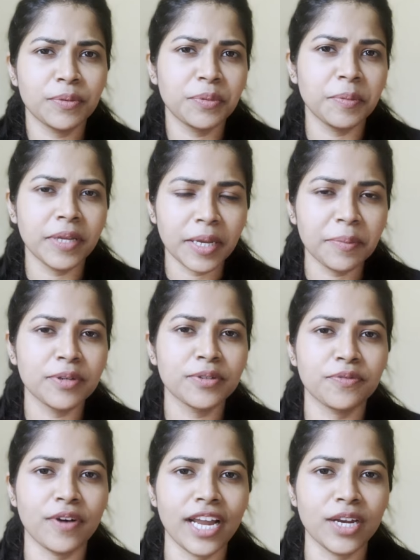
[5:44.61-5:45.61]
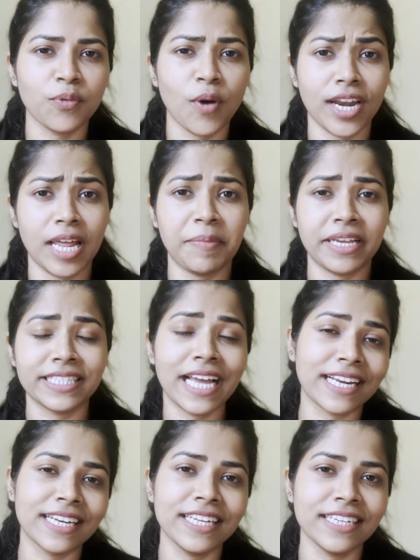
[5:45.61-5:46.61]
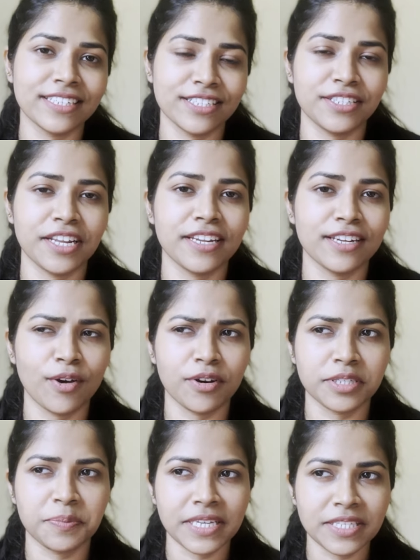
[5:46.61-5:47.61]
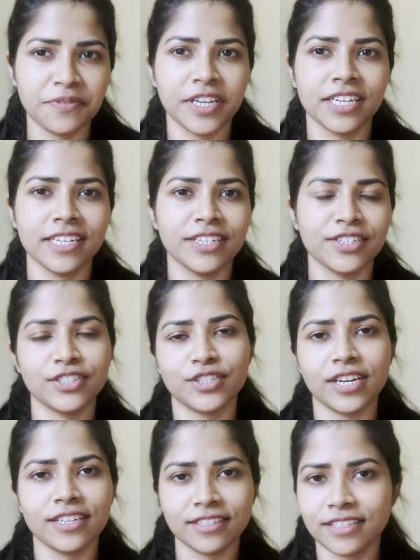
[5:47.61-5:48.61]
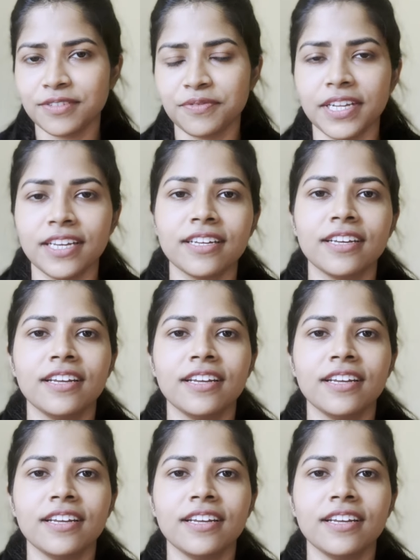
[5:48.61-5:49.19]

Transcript: would be able to find what I'm exactly interested in or specifically interested in this field.